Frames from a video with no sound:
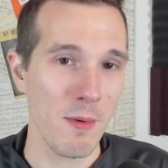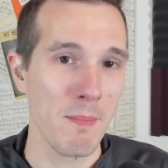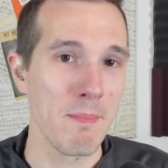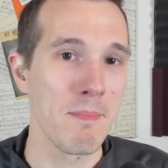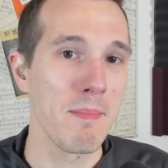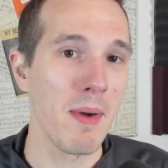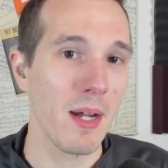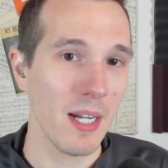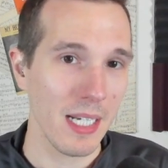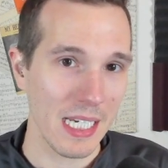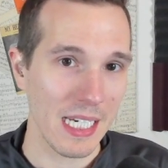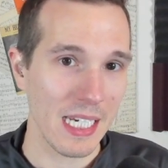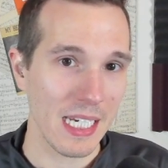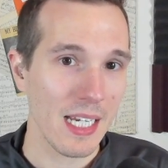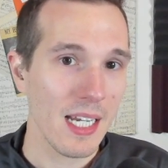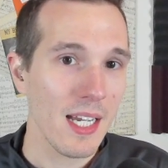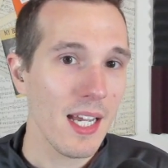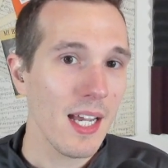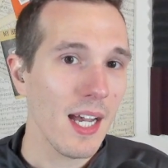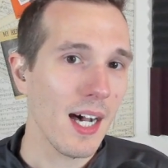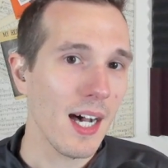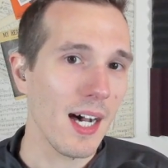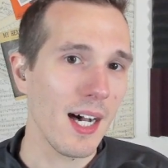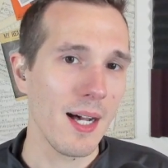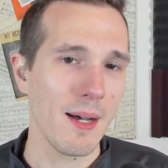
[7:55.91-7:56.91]
money
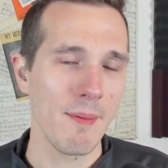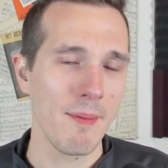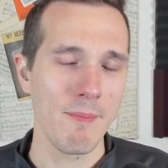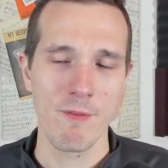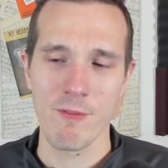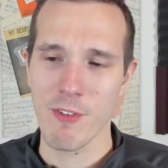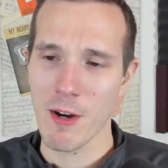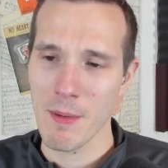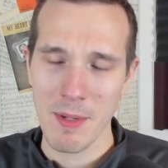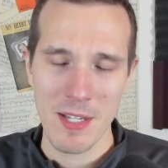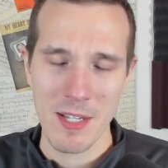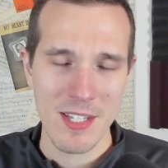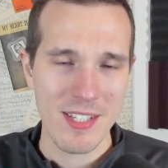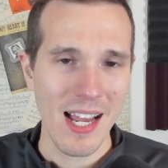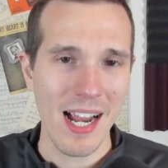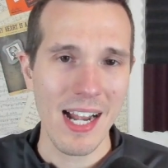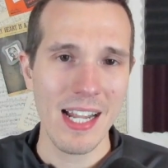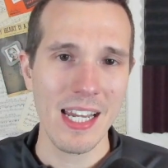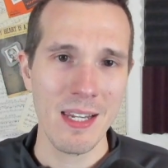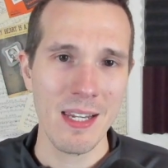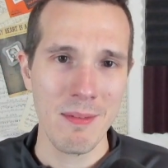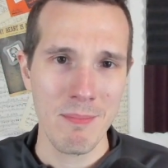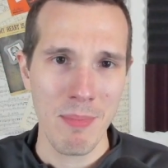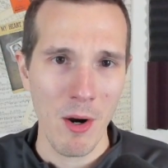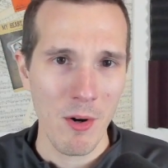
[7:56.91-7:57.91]
from a
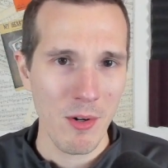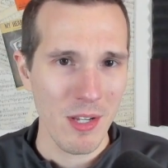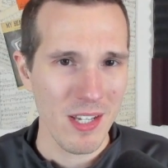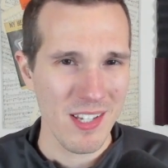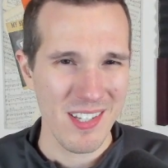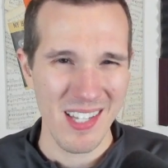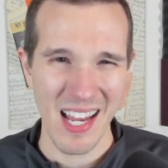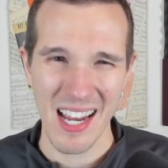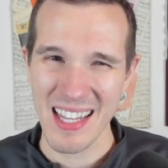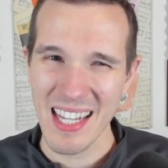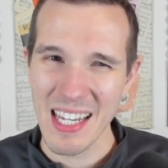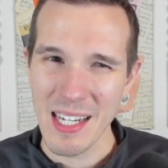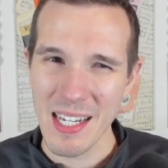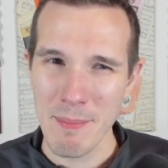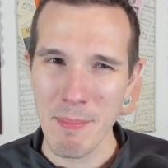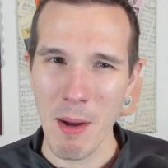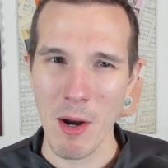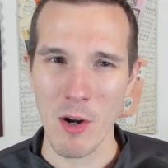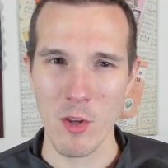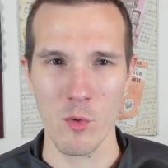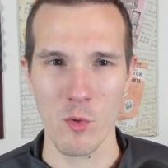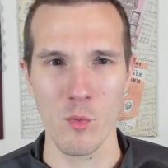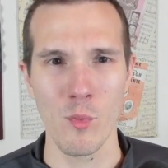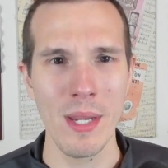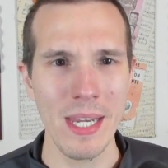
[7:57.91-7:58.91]
signing bonus. I think
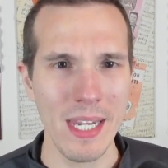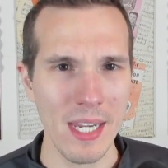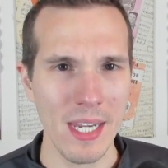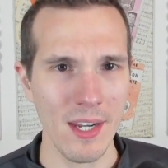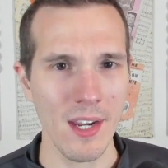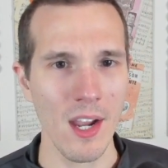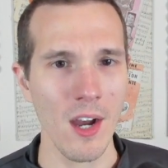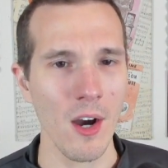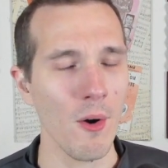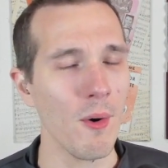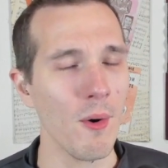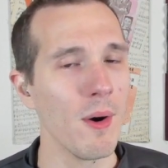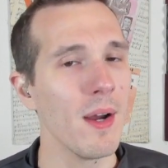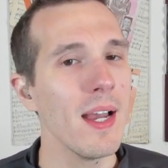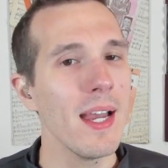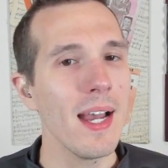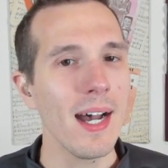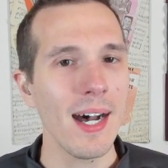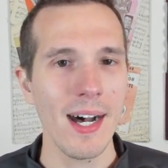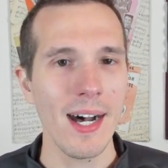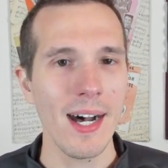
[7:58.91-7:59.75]
about a week ago,